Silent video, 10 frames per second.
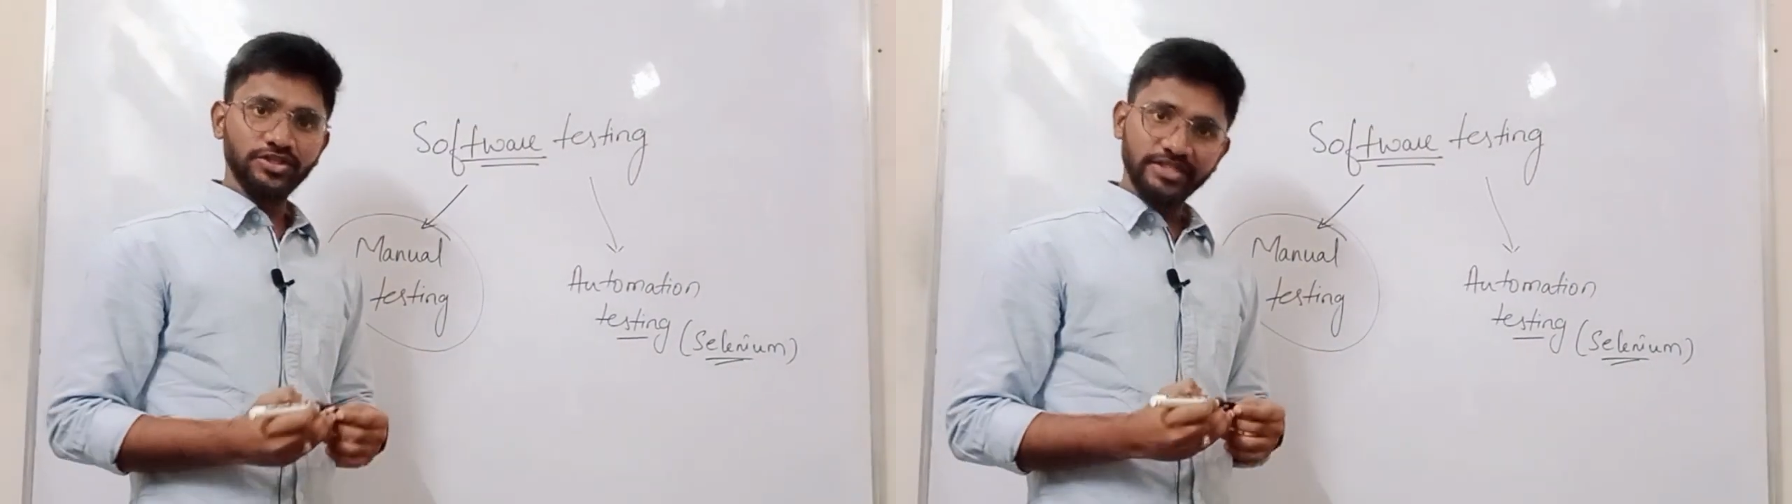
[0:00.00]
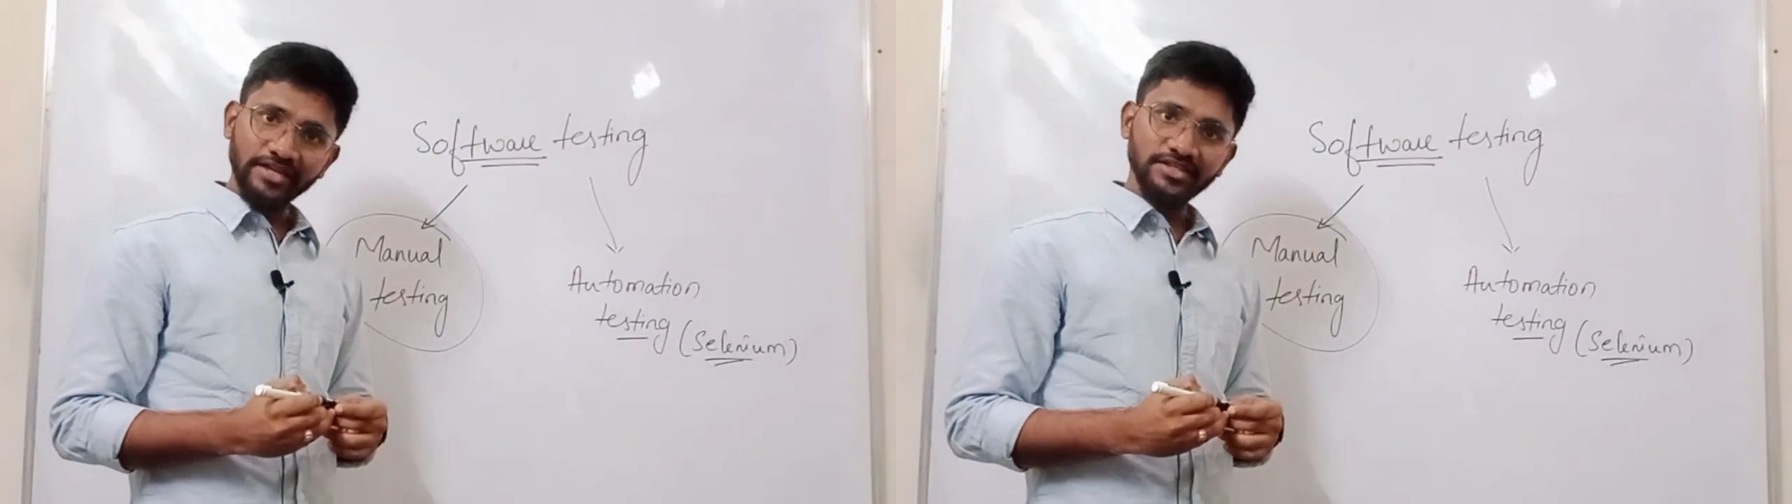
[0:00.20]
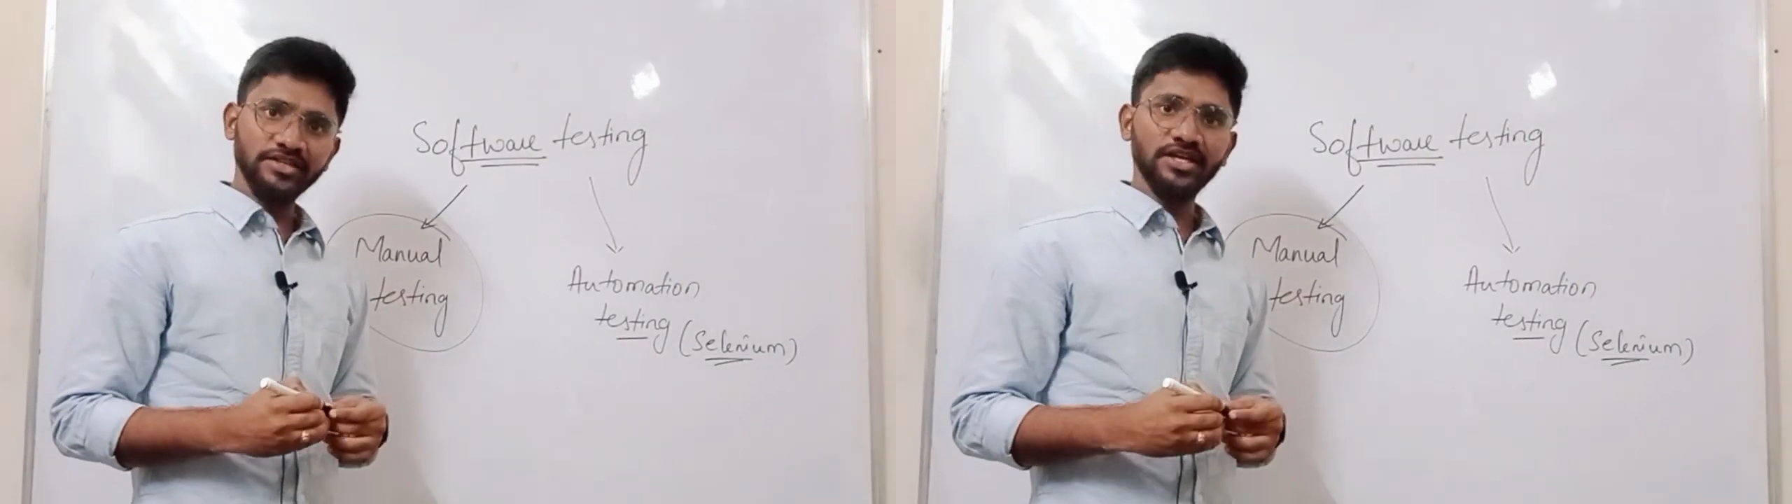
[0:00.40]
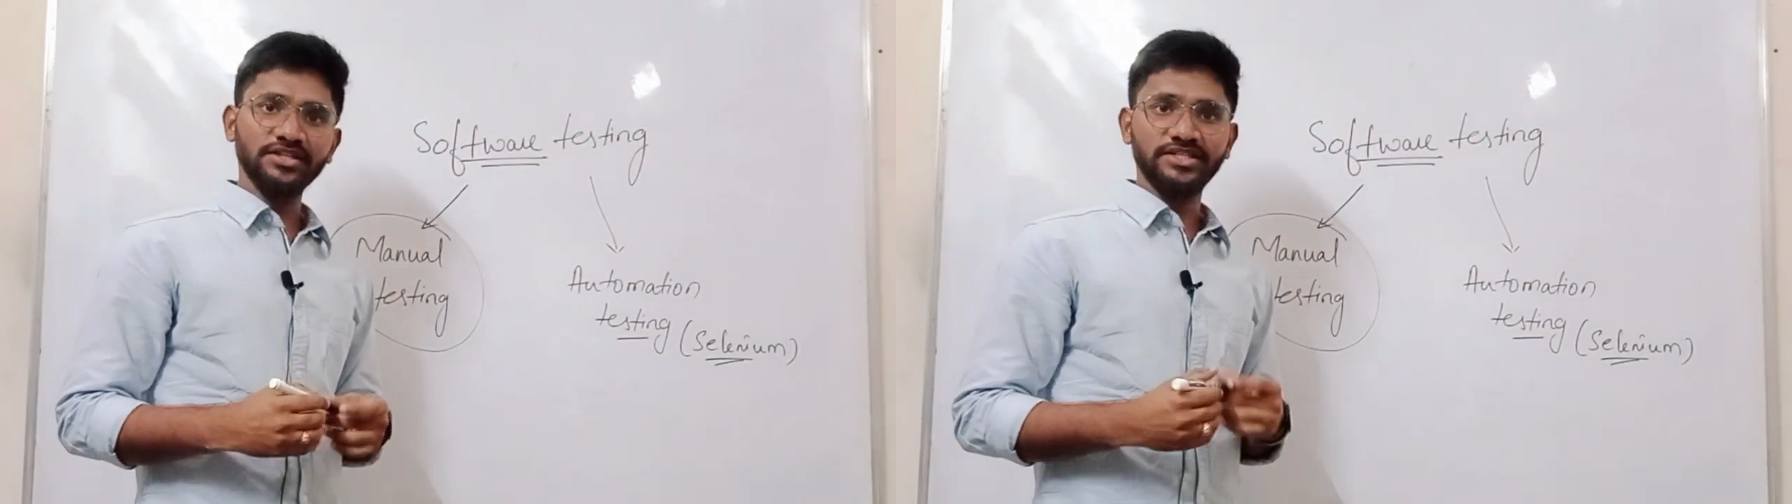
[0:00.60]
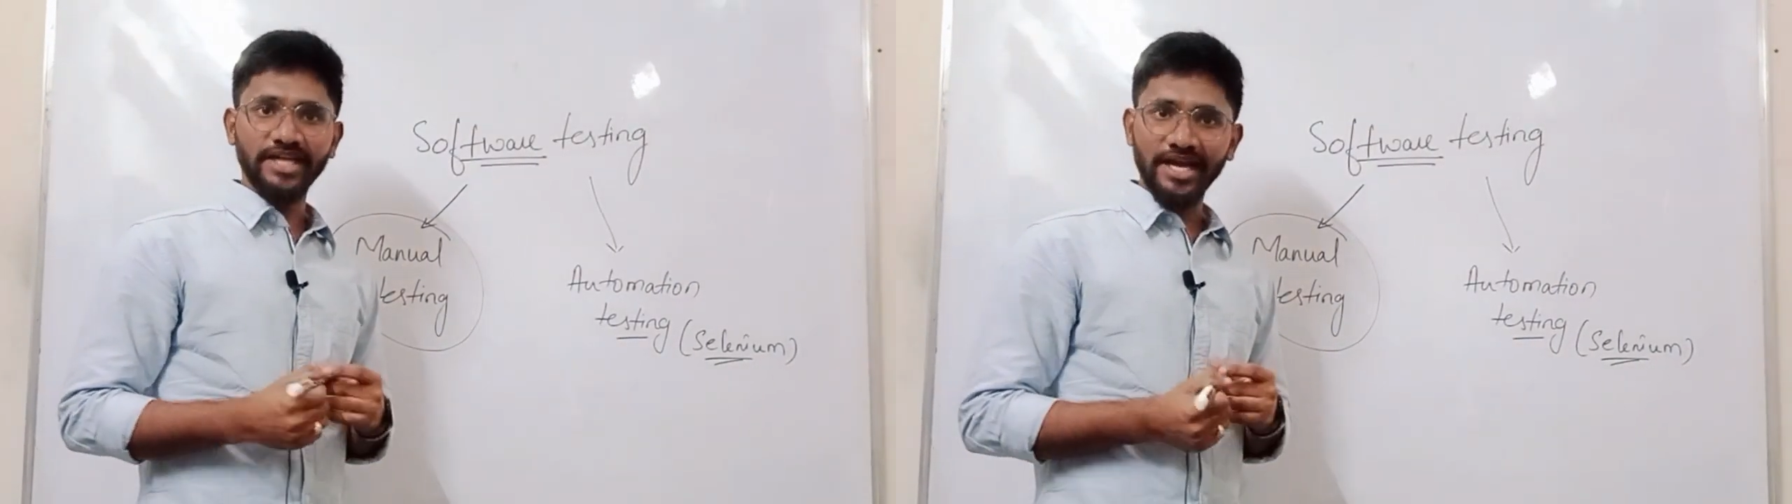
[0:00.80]
changing
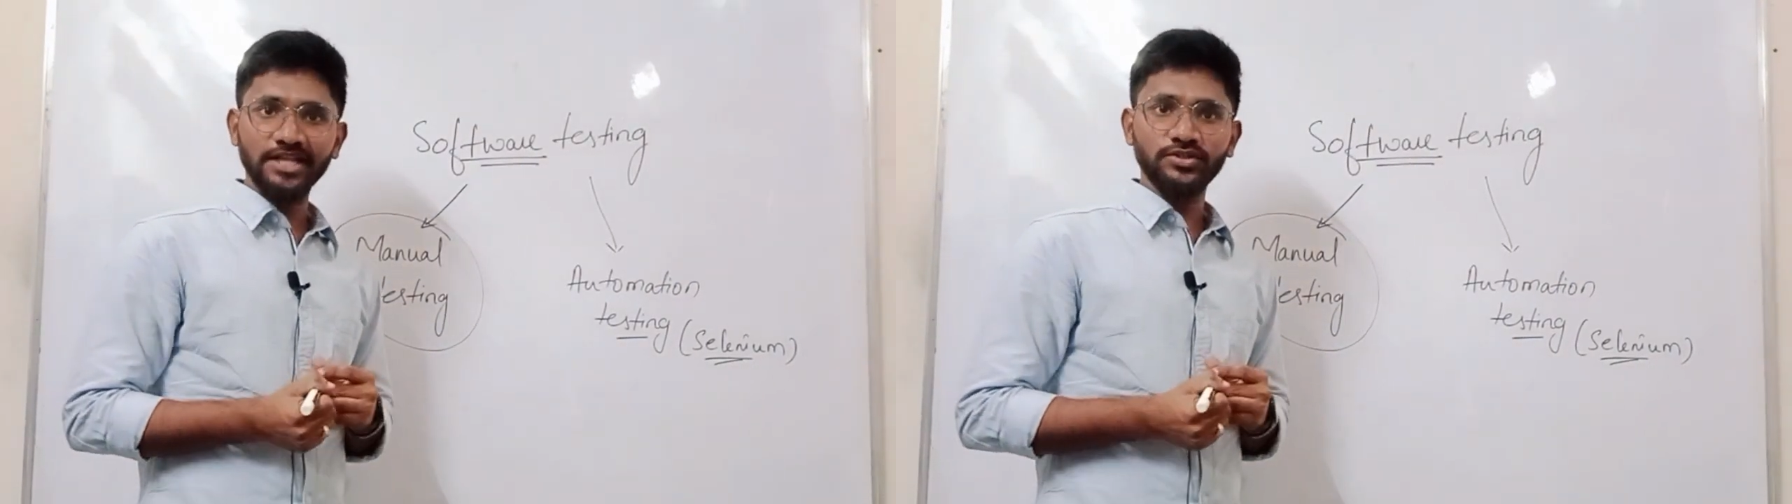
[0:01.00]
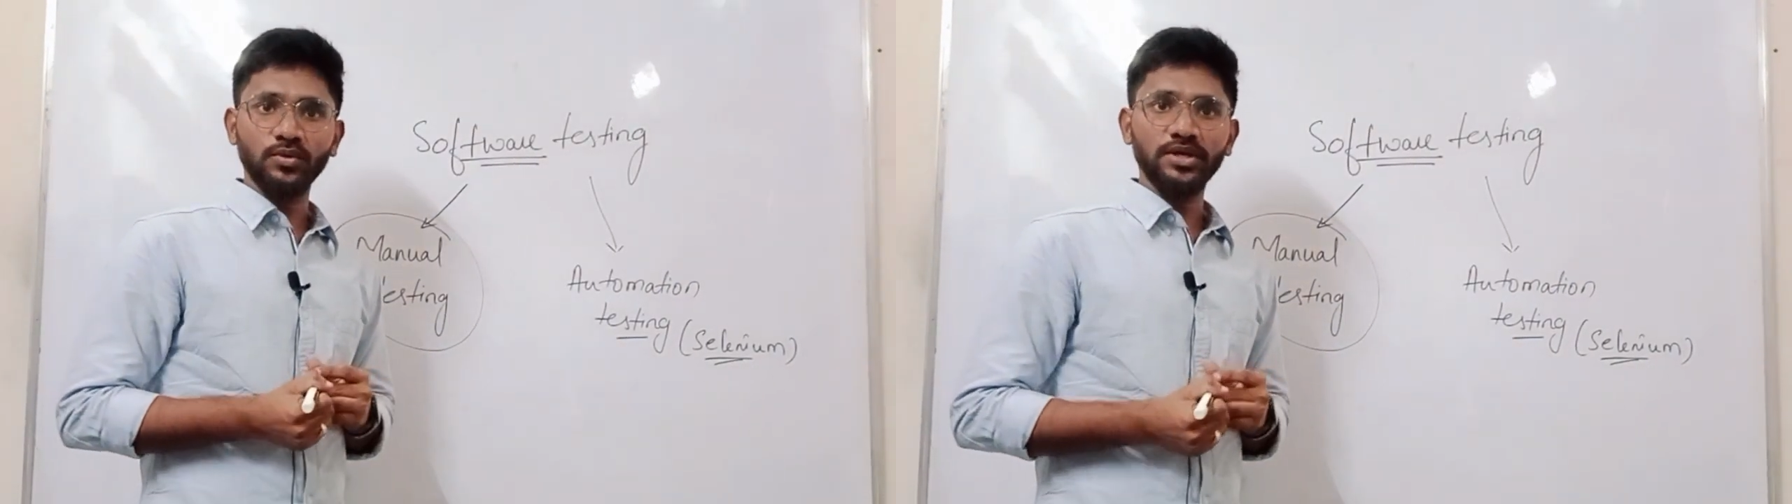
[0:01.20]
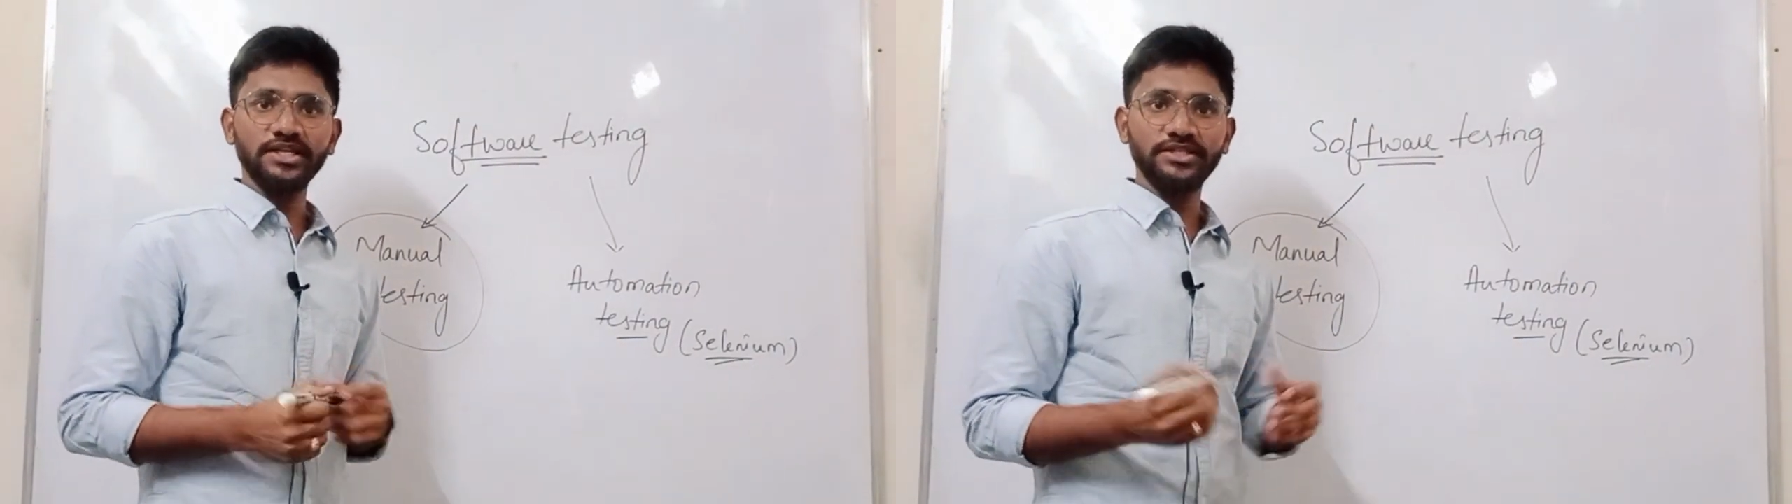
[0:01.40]
the channels only,